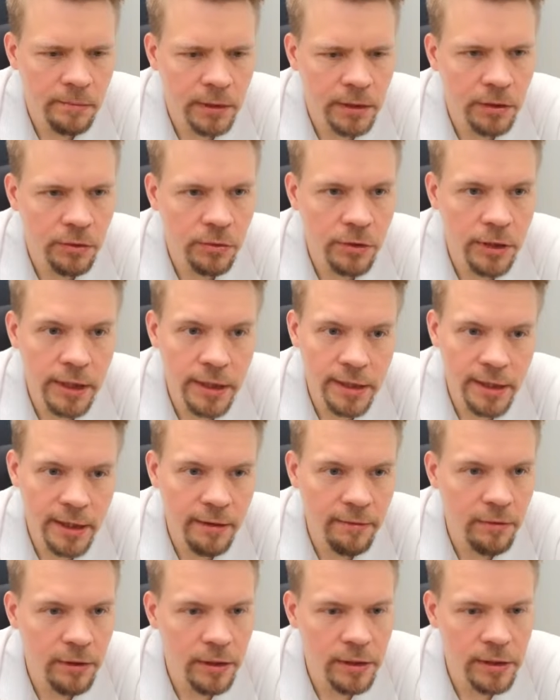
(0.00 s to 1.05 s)
rook
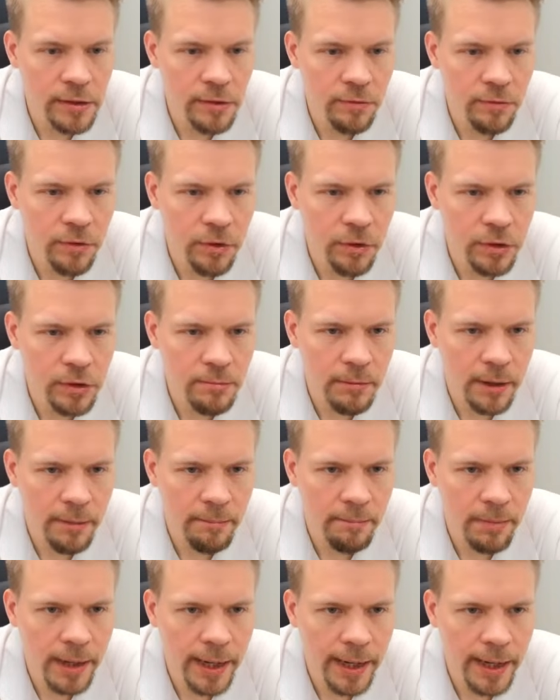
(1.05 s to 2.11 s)
d7 is of course my
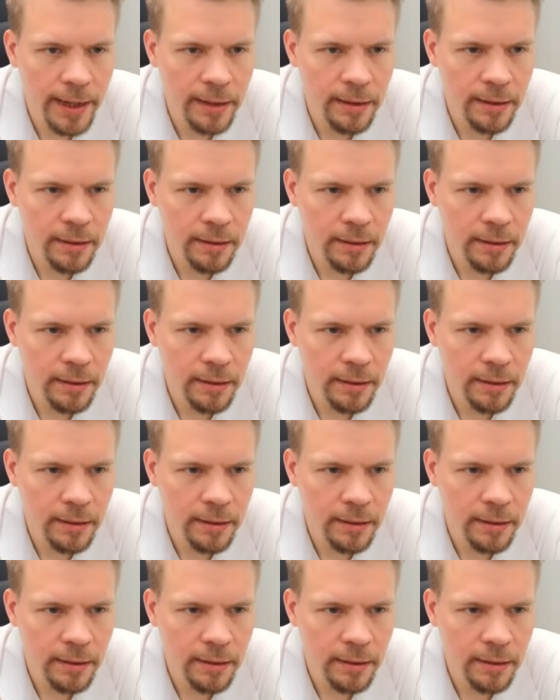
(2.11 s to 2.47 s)
plan.